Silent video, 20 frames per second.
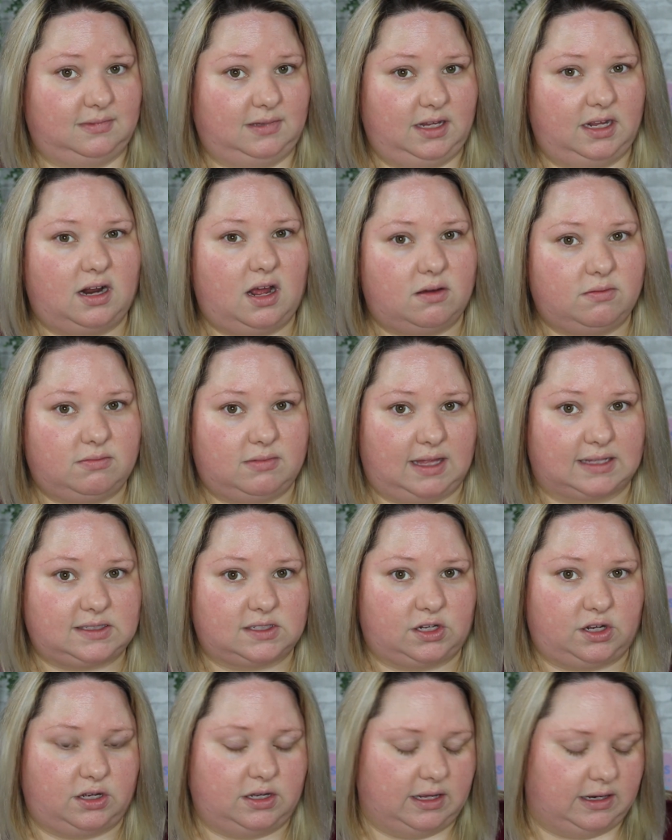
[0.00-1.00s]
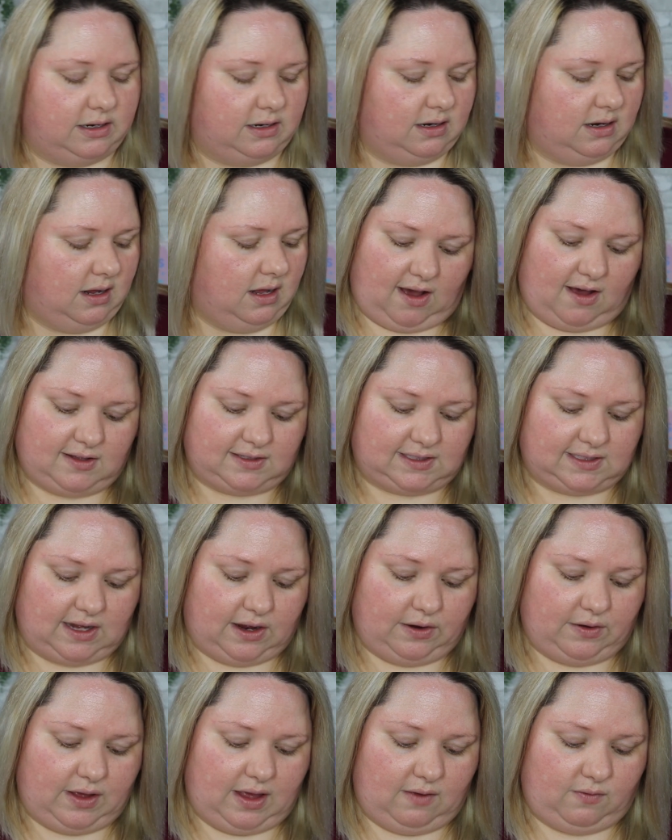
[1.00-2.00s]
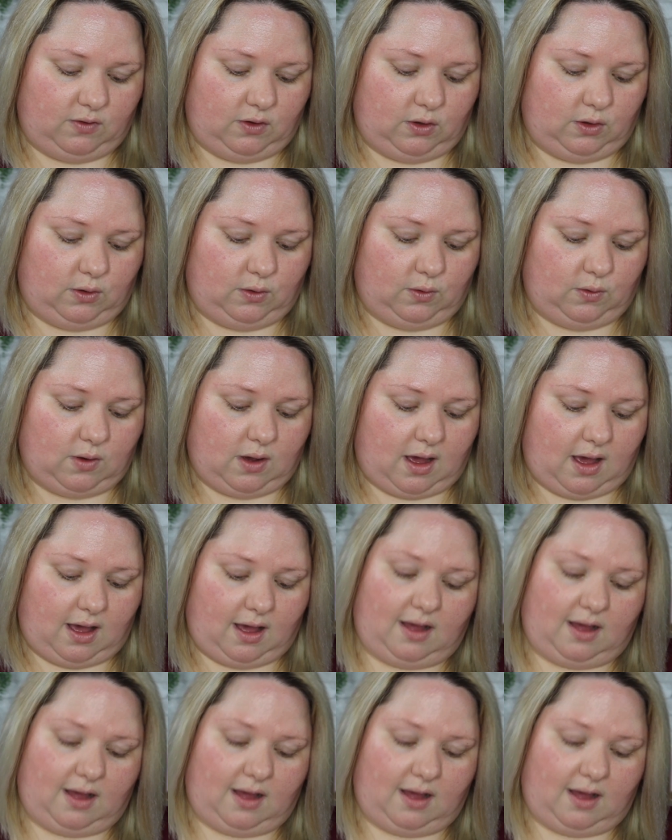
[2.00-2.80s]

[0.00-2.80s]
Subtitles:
You know, that's good. Also, if you